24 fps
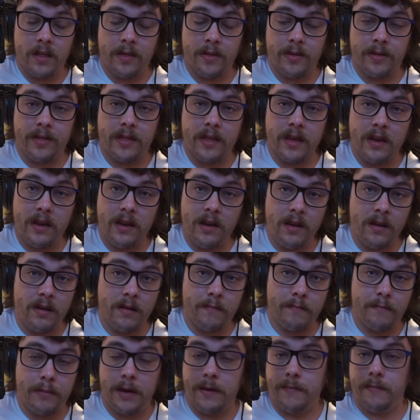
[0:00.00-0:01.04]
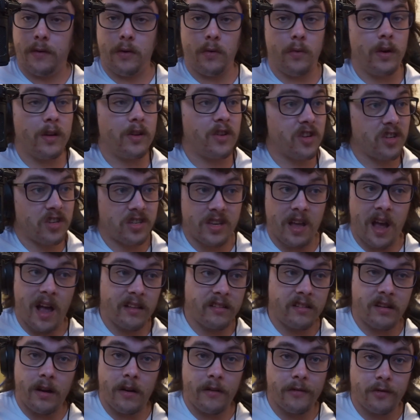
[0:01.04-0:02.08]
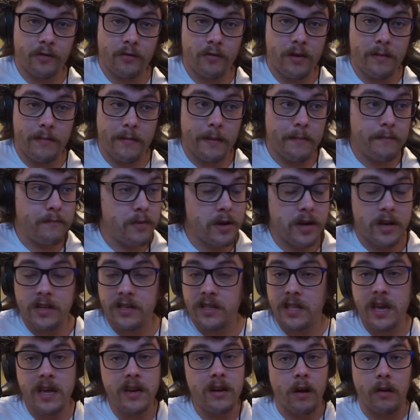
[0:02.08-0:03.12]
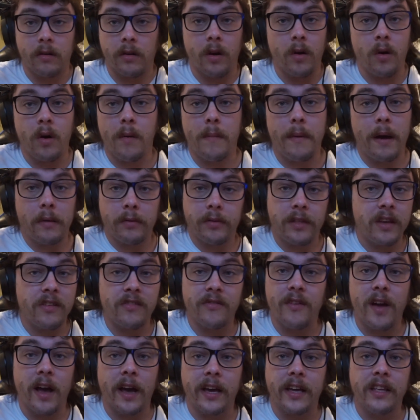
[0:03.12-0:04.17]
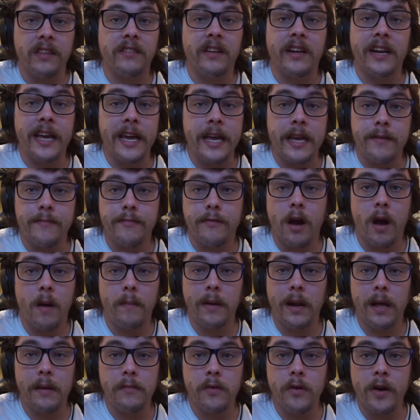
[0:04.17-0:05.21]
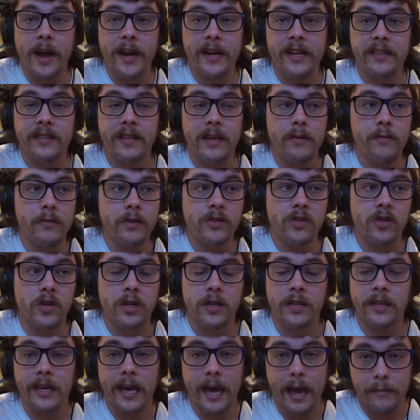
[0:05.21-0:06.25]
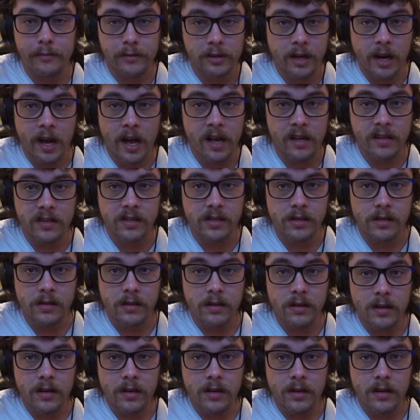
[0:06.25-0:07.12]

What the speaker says: the people who are just starting off streaming, because they don't know about this fucking delay problem or anything with certain capture cards.